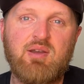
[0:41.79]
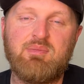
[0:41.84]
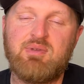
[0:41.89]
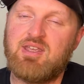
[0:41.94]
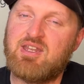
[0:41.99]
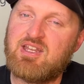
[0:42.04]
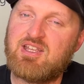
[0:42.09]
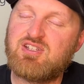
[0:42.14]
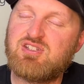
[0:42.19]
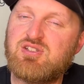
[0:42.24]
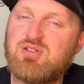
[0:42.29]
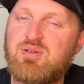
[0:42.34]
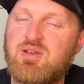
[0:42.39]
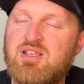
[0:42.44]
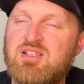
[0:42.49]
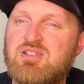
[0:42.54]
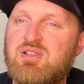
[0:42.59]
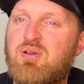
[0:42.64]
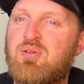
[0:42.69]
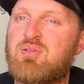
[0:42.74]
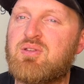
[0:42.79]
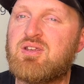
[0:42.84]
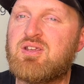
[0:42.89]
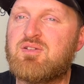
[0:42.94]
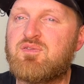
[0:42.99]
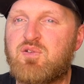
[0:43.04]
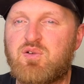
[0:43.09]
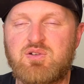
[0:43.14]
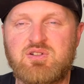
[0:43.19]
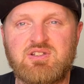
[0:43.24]
It is US only.
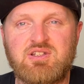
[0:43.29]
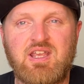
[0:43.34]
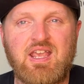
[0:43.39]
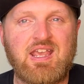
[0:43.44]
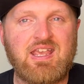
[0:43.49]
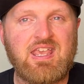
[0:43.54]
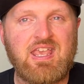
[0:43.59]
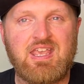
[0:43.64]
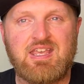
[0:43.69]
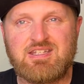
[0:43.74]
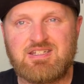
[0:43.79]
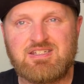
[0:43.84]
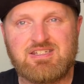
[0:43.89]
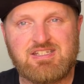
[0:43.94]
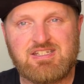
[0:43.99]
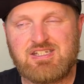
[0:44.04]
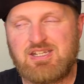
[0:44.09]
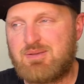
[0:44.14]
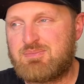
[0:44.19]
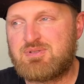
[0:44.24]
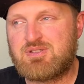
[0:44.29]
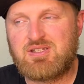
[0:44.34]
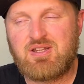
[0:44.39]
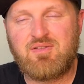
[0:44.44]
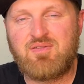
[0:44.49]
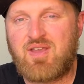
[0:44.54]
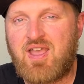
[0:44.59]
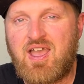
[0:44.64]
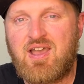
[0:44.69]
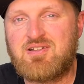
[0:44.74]
Unfortunately, I can't ship
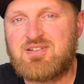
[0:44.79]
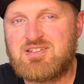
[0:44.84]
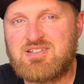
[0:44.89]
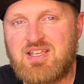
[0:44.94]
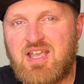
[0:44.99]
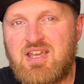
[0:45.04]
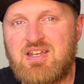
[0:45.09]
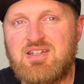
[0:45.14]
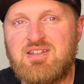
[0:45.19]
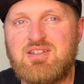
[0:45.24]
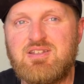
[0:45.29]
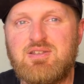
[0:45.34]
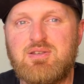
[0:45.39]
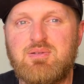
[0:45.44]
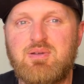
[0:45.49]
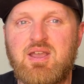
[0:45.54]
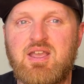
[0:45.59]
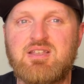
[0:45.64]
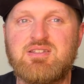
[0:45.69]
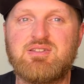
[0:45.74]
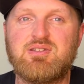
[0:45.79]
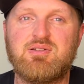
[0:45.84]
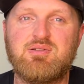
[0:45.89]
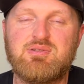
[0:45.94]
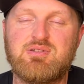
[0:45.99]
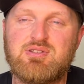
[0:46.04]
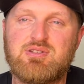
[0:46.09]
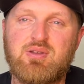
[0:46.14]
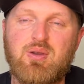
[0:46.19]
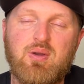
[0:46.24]
stuff outside of the US, so
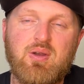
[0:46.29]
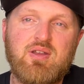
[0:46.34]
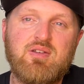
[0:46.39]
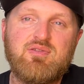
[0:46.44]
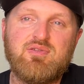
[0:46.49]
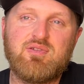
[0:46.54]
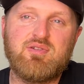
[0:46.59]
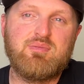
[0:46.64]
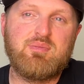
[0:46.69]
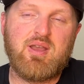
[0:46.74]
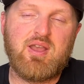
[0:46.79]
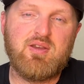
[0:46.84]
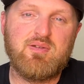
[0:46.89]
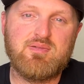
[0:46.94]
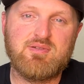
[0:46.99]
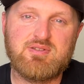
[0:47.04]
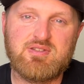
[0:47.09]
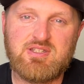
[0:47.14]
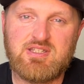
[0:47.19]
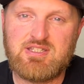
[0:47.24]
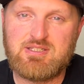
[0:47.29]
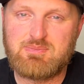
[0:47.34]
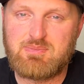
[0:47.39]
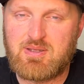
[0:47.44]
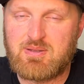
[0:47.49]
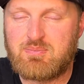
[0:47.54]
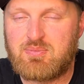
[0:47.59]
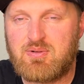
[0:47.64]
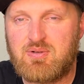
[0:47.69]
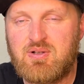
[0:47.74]
sorry for my overseas
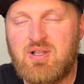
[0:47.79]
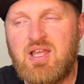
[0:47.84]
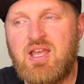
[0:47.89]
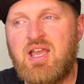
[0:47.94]
people.